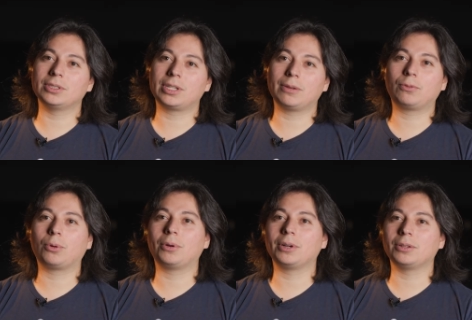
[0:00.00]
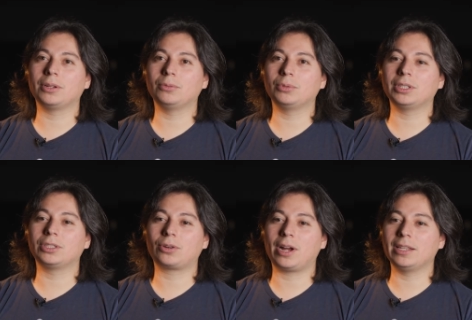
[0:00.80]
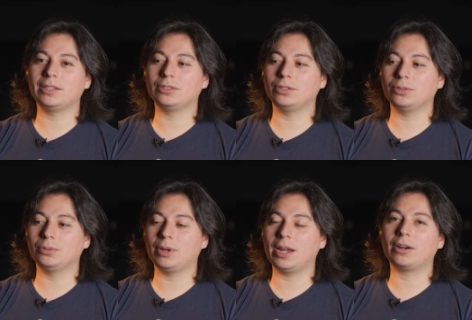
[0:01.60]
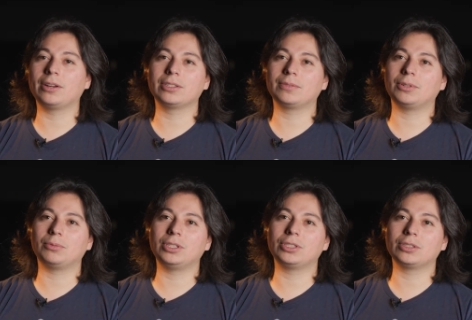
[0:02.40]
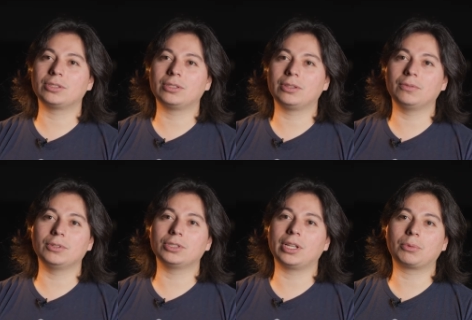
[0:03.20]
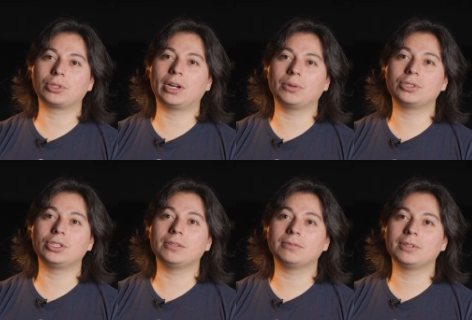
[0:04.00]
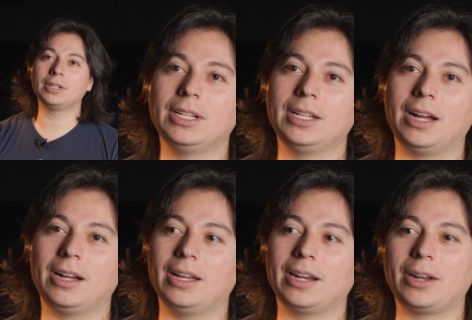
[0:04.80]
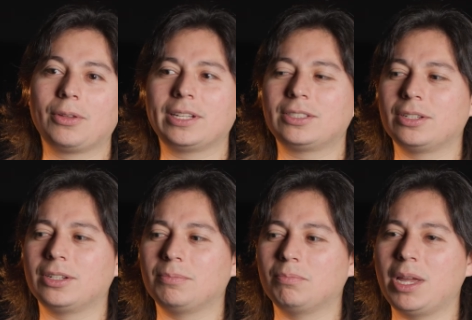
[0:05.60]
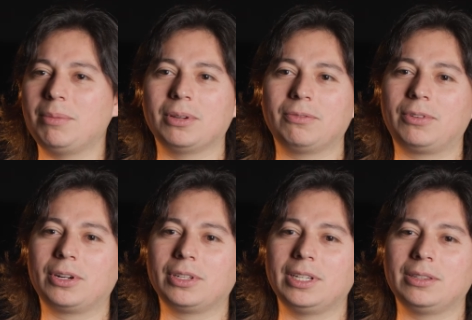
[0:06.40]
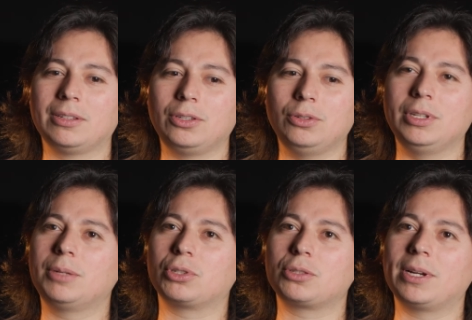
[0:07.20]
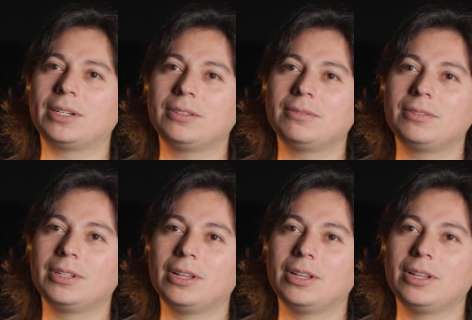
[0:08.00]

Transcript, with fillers: and step forward and, and really try these new areas if it reaches the vision that we're trying to achieve. Uh, and I know that's a, maybe a fairly unique perspective.